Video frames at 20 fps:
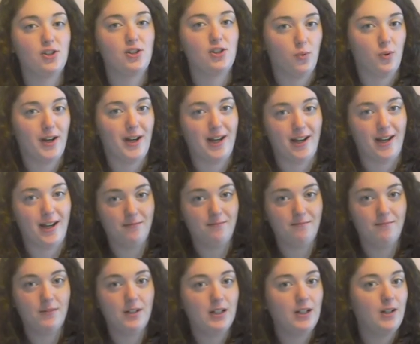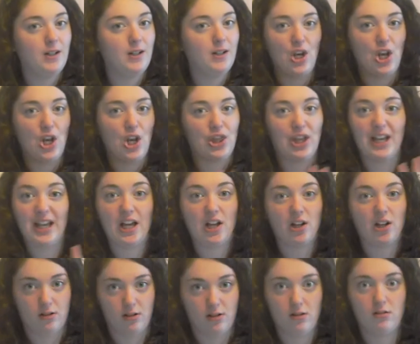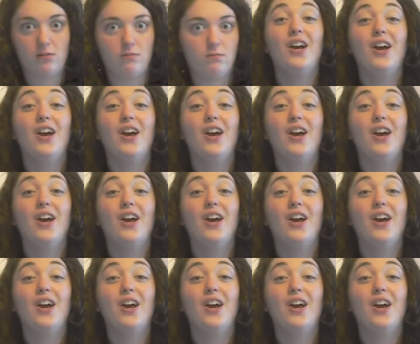away, nothing else.